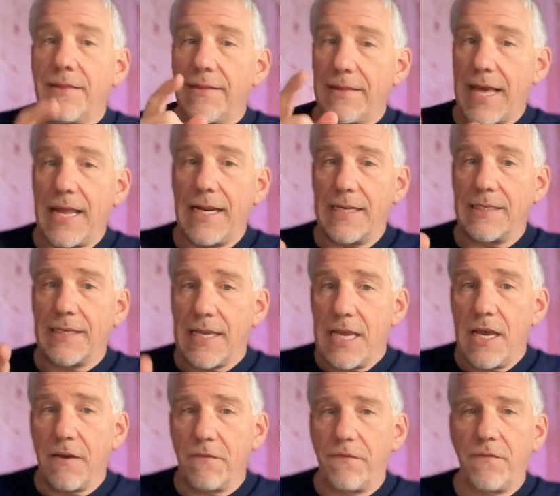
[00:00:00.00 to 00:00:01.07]
That is,
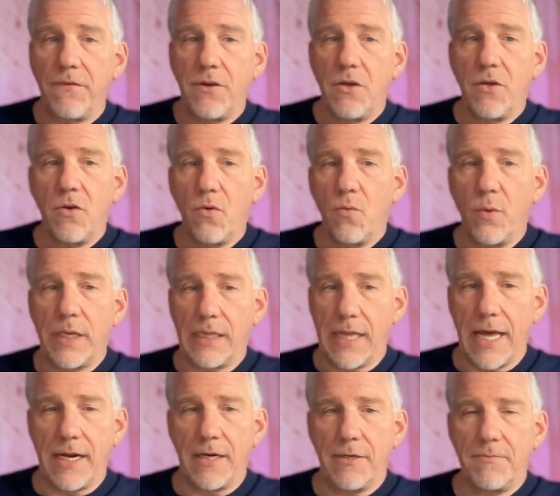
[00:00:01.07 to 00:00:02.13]
if we
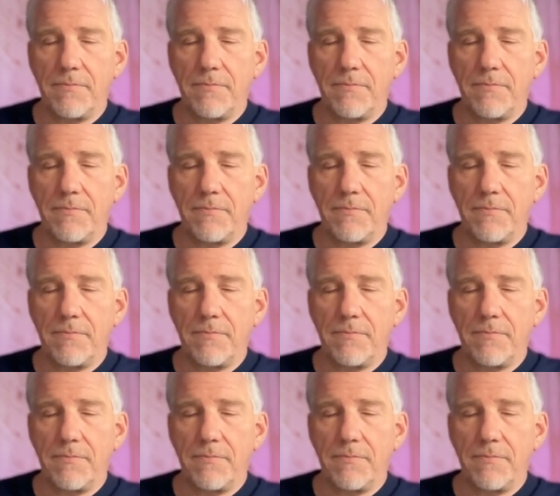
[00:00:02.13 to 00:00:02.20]
let it.